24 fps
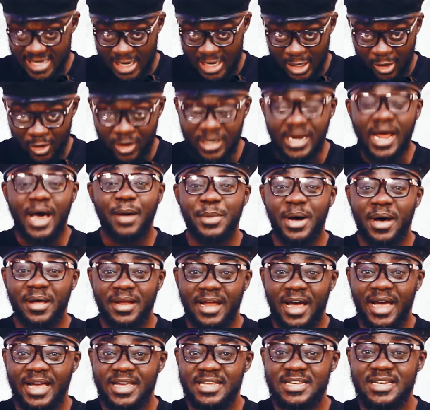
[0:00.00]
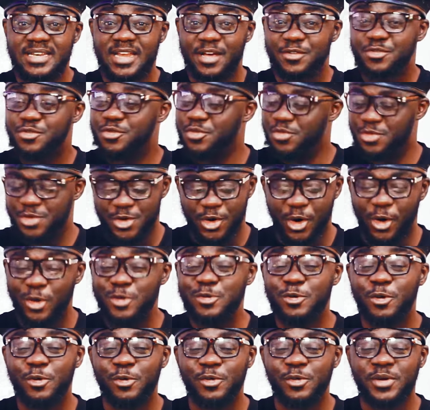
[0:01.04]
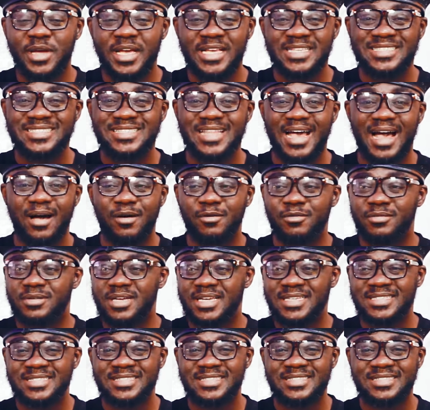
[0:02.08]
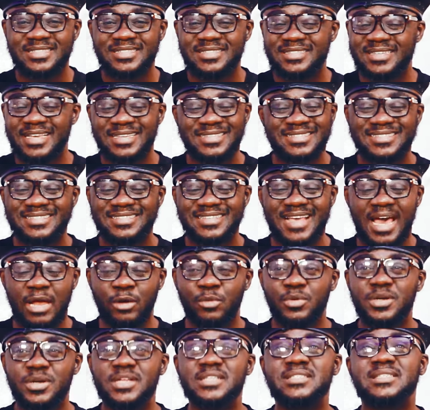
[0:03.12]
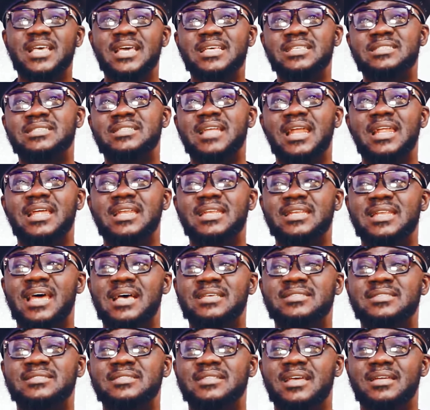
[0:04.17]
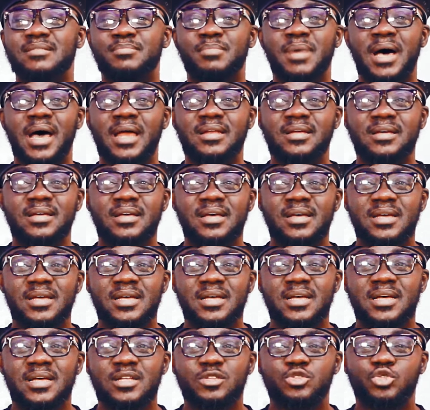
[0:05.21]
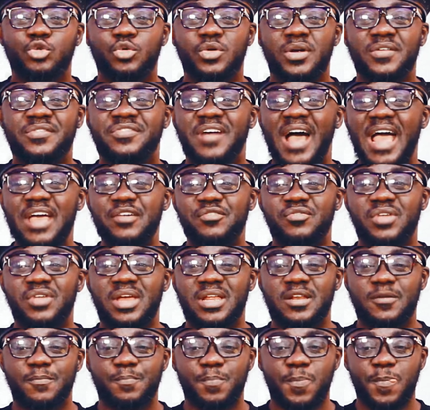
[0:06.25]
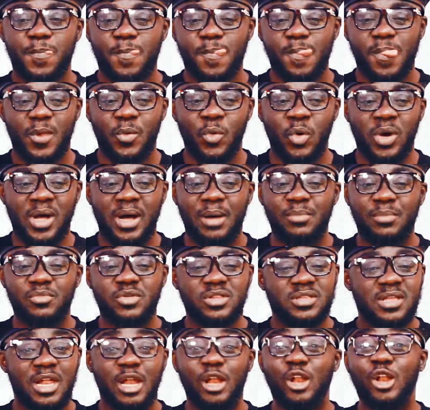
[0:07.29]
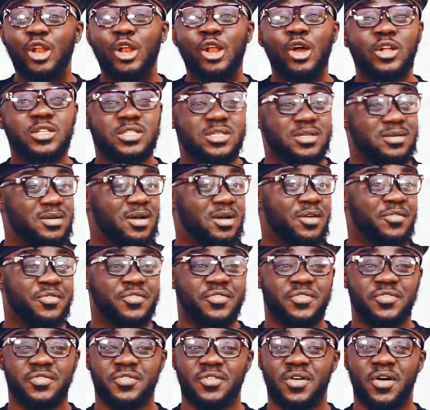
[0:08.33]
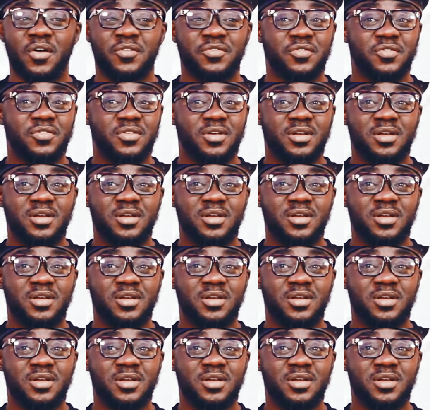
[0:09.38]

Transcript: a lot about our industry. We all know it's down. It's, it's I don't want to say it's done and dusted, but to revive it will come with a lot of, of